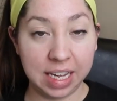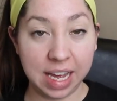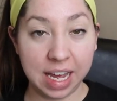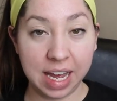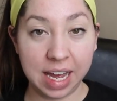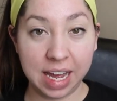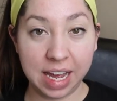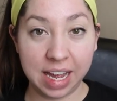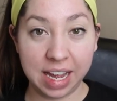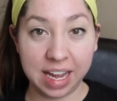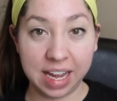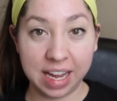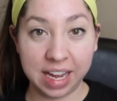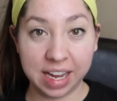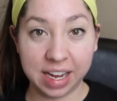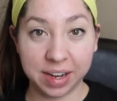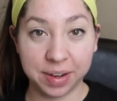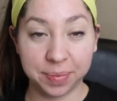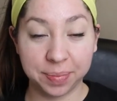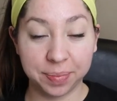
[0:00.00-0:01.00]

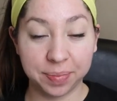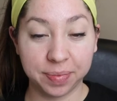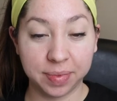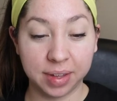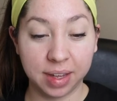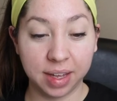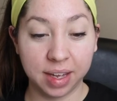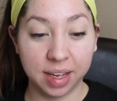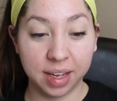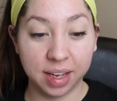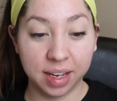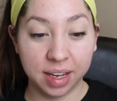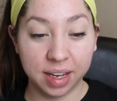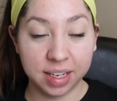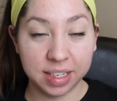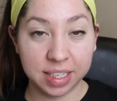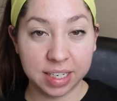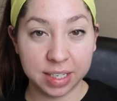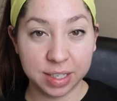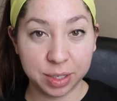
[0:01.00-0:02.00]
Yay!
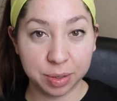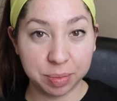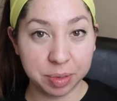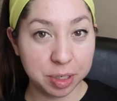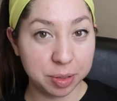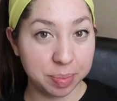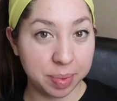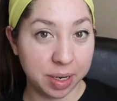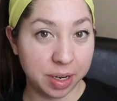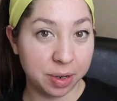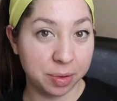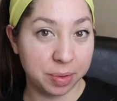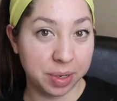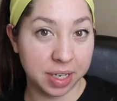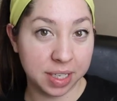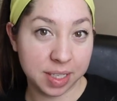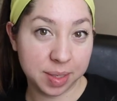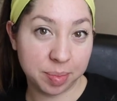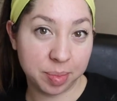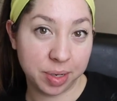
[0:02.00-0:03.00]
It tastes so much better
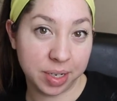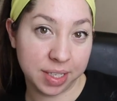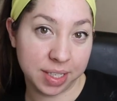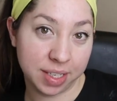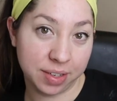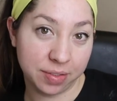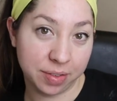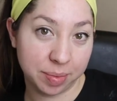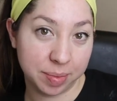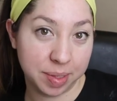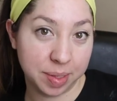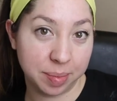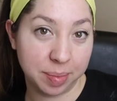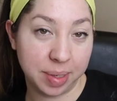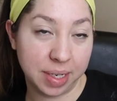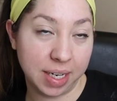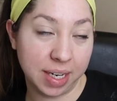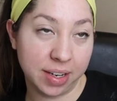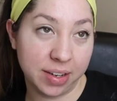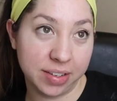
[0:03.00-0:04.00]
when it's a present from
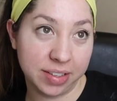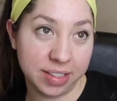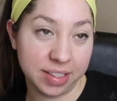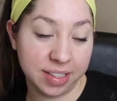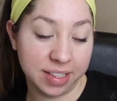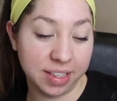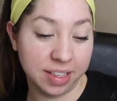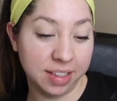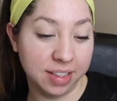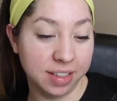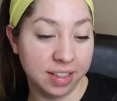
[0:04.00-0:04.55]
somebody else.